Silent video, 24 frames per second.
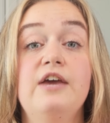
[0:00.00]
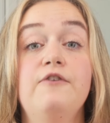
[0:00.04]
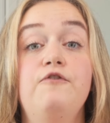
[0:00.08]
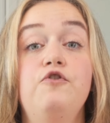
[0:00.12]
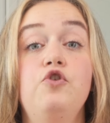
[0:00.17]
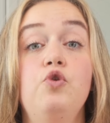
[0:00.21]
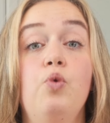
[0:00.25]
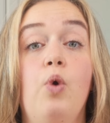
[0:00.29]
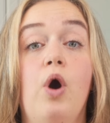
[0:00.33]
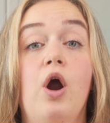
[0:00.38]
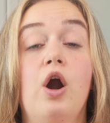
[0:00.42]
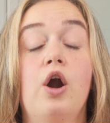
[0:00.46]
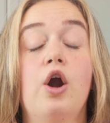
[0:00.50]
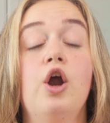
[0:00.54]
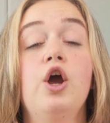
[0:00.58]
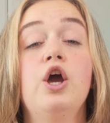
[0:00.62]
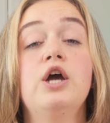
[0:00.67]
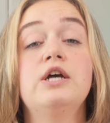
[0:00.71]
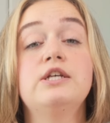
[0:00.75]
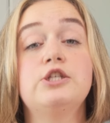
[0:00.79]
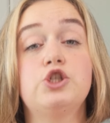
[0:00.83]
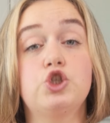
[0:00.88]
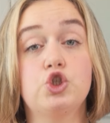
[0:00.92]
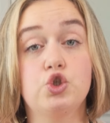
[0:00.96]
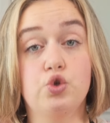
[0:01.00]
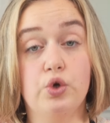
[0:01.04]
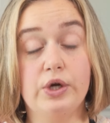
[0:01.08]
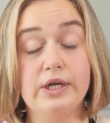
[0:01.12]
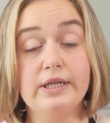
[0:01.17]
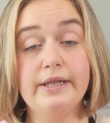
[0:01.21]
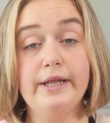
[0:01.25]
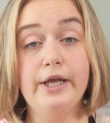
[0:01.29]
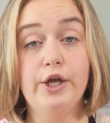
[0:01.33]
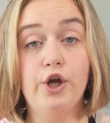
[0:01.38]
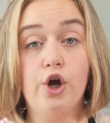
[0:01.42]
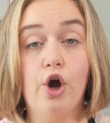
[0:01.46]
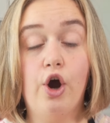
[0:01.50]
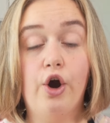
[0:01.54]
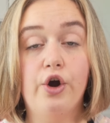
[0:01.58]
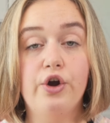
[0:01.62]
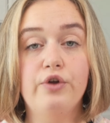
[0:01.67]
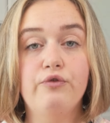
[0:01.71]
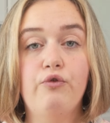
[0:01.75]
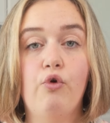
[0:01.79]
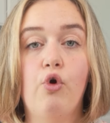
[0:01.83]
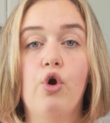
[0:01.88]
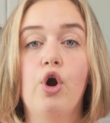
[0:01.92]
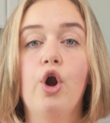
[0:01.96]
If you are strictly
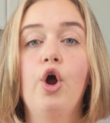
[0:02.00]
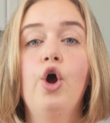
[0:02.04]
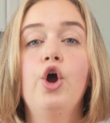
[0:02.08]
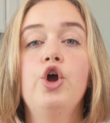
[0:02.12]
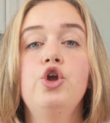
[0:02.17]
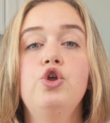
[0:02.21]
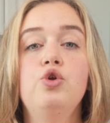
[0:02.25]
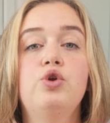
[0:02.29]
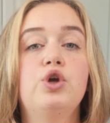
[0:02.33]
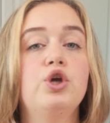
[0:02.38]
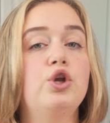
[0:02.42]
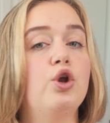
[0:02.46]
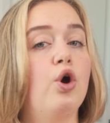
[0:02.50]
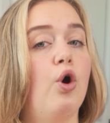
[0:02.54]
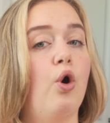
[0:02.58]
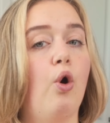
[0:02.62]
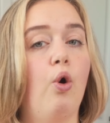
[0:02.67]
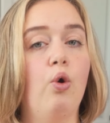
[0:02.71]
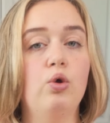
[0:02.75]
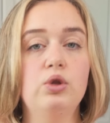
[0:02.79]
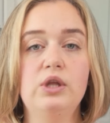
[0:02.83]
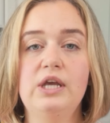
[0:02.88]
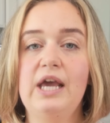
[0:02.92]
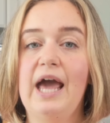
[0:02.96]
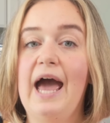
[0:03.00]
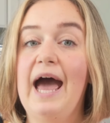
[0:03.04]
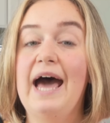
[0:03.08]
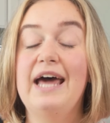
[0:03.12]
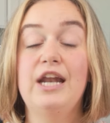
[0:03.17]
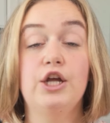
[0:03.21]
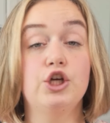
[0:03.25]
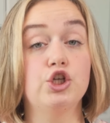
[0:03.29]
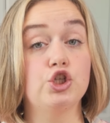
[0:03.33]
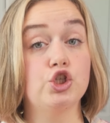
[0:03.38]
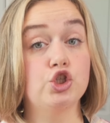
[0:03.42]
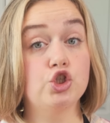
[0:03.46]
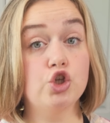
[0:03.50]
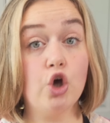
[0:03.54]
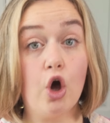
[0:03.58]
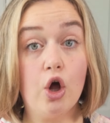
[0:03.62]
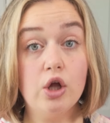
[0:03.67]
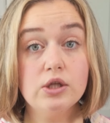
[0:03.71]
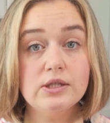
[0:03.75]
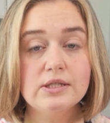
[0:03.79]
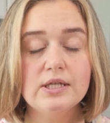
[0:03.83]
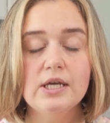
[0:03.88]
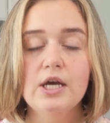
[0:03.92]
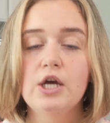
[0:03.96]
carnivore, you can only add
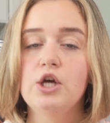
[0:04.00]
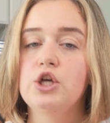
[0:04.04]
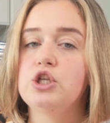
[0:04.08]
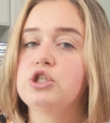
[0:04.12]
salt.